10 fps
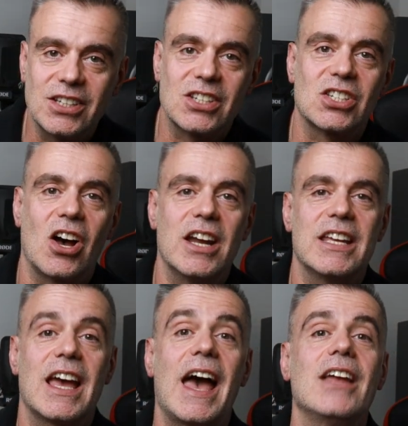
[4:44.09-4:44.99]

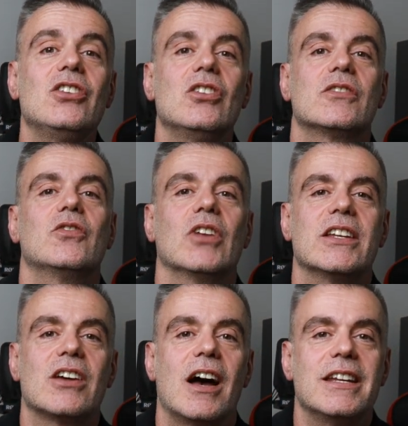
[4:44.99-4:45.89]
exciting and useful
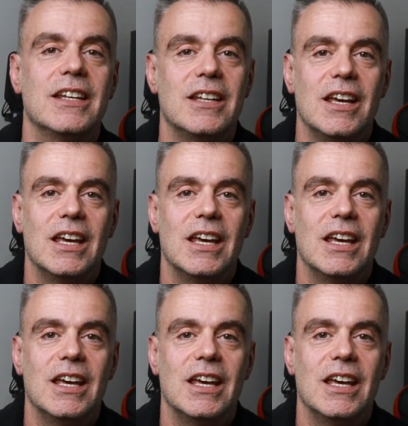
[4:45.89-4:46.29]
as I did.